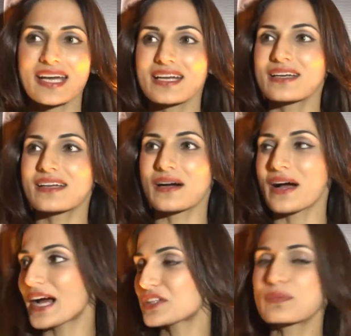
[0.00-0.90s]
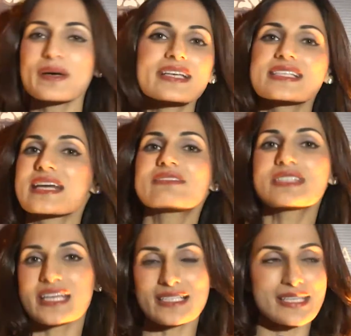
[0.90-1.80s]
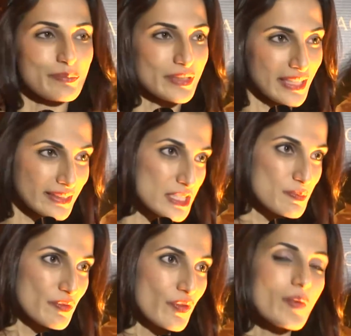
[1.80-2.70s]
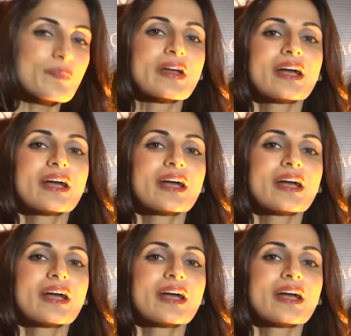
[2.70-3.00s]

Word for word: and Hyderabad has never seen something like this before.